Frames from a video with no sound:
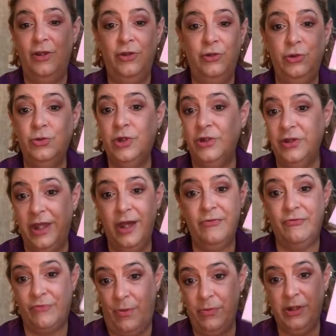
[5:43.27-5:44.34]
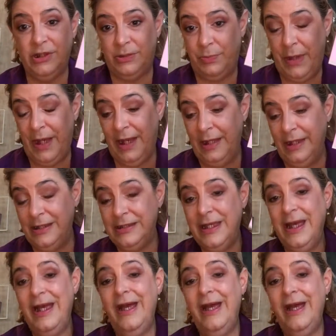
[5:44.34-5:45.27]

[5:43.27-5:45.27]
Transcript: you can get from this palette.